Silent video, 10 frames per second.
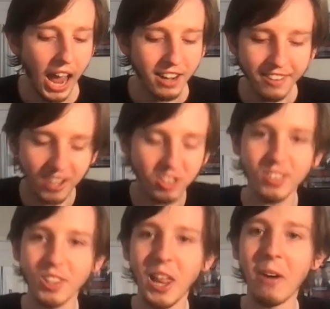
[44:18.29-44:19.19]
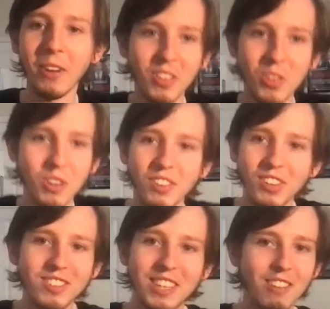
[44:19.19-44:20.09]
and then just allowing the
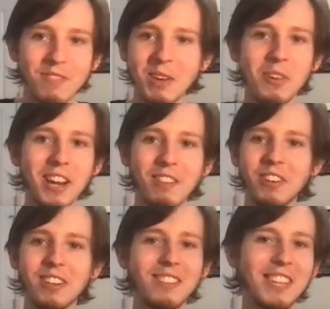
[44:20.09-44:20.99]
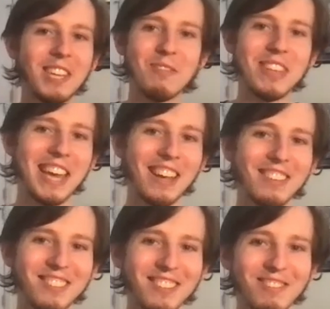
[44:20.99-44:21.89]
universe to give me whatever it's going to give me next.